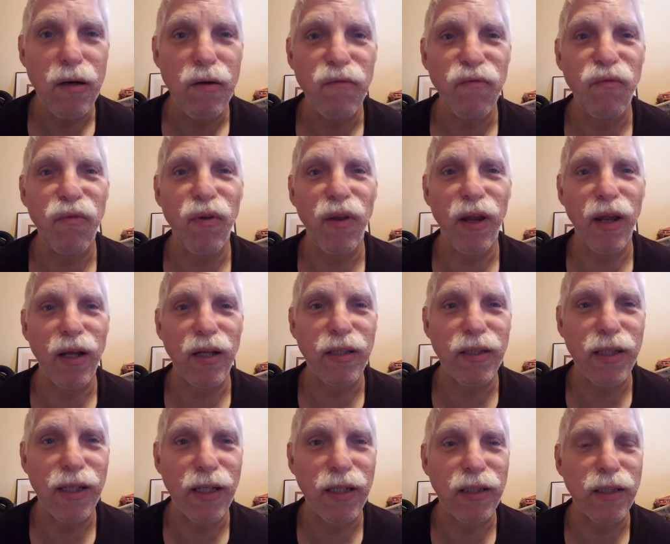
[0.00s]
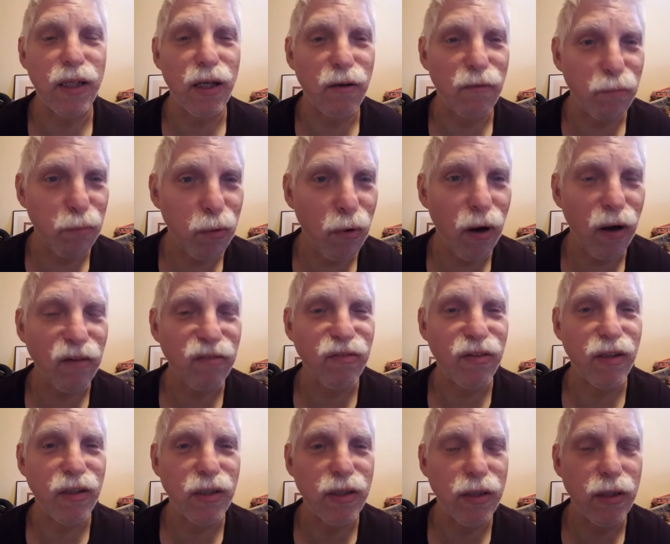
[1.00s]
for the intent of
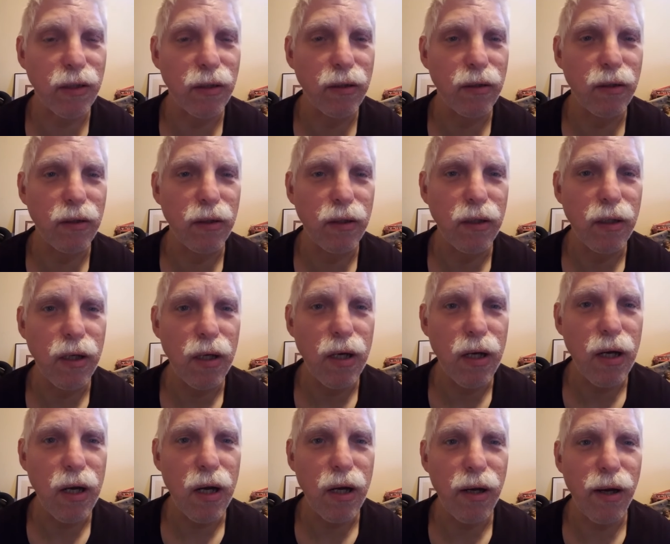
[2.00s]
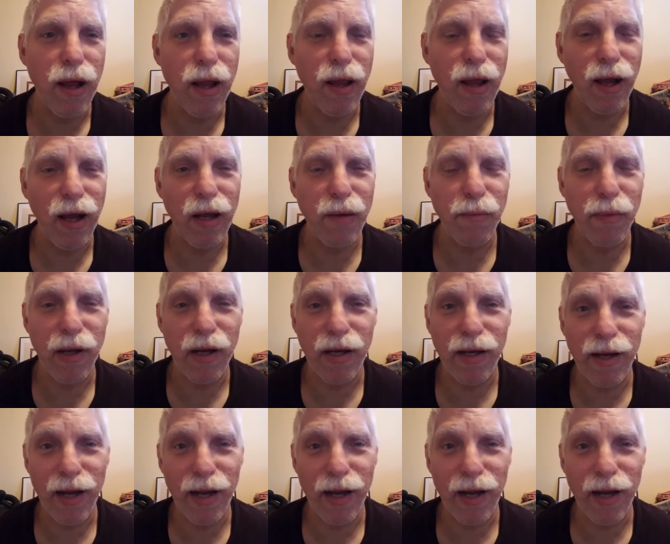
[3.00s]
profit. Now, that could be day